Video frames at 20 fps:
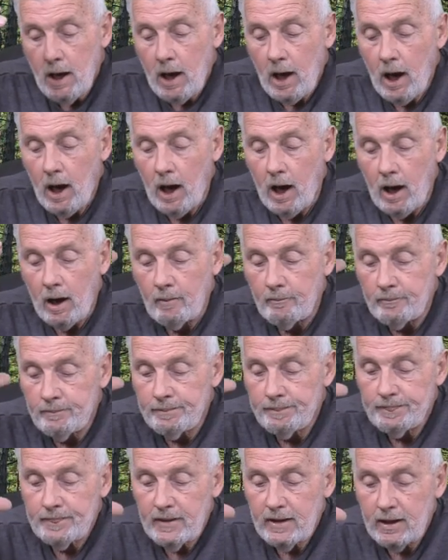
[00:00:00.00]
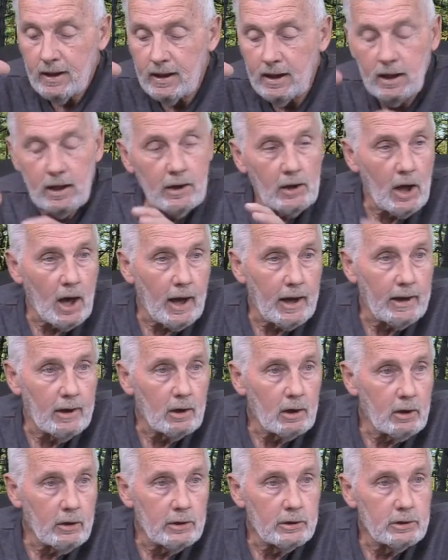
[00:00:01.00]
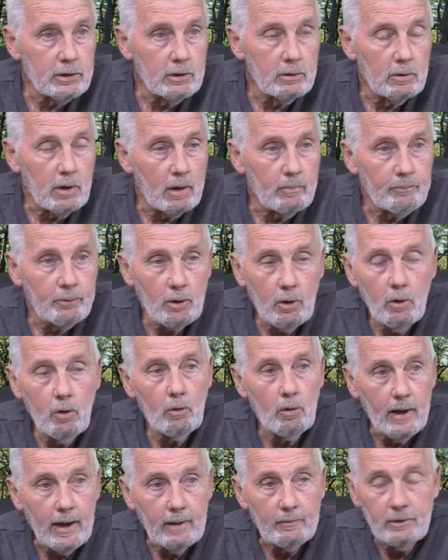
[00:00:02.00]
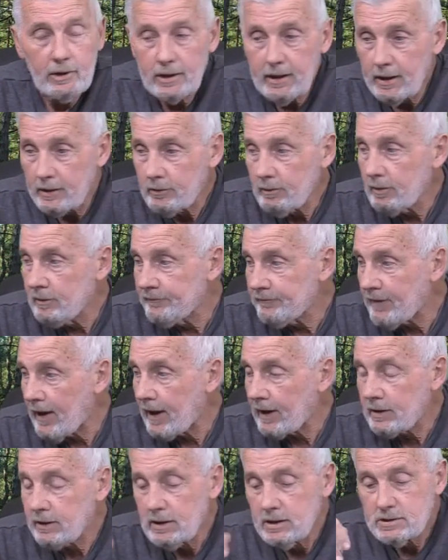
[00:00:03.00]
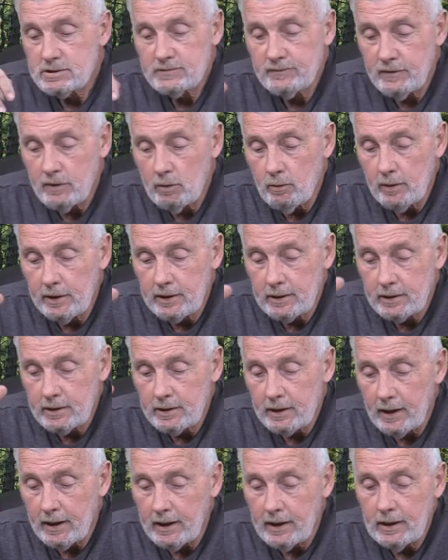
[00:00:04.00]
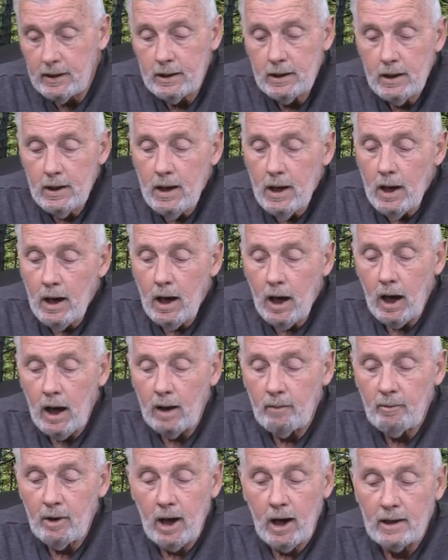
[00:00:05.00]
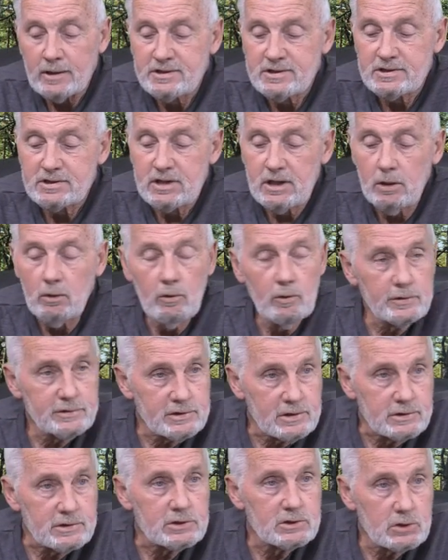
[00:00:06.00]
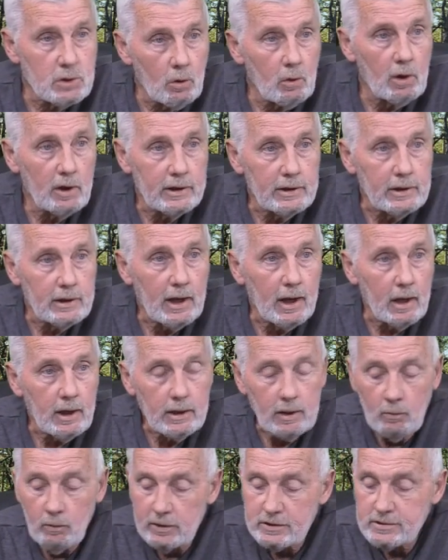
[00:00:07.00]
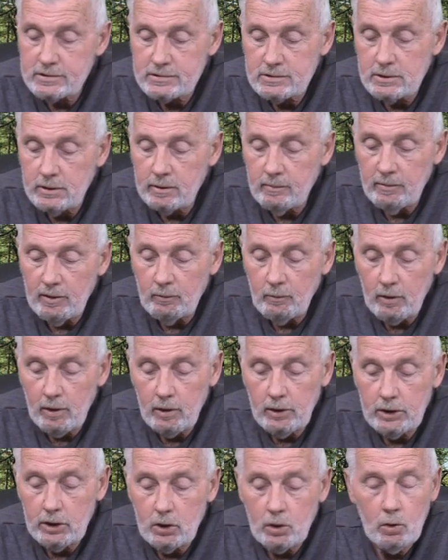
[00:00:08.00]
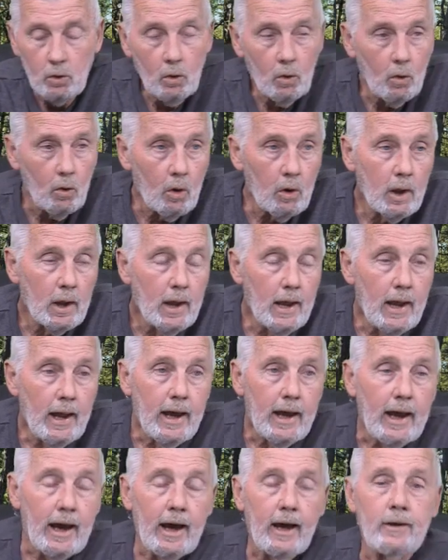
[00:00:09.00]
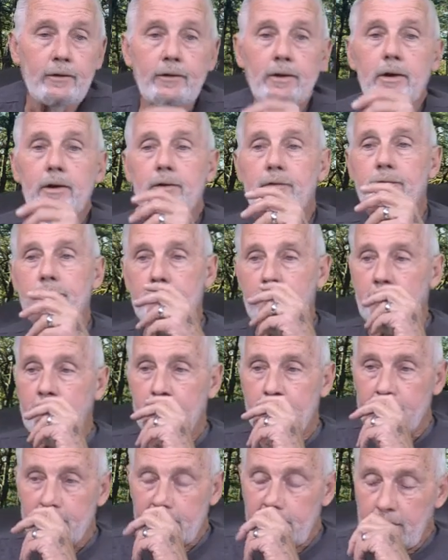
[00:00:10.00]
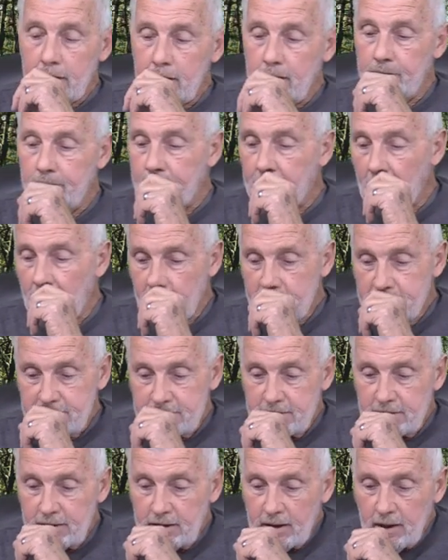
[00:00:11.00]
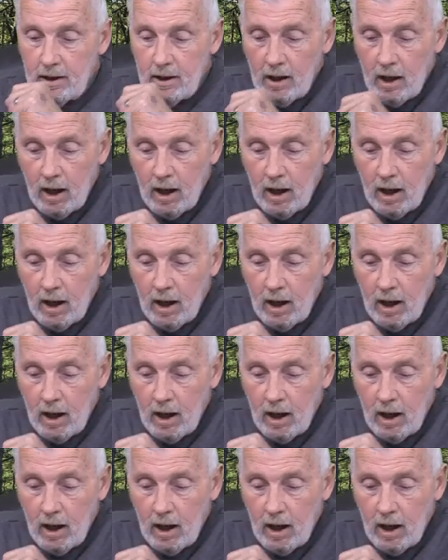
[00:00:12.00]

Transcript: He and I are going to do a program together. In fact, he's viewing tonight on skills and storytelling, which is going to be really cool. And the person,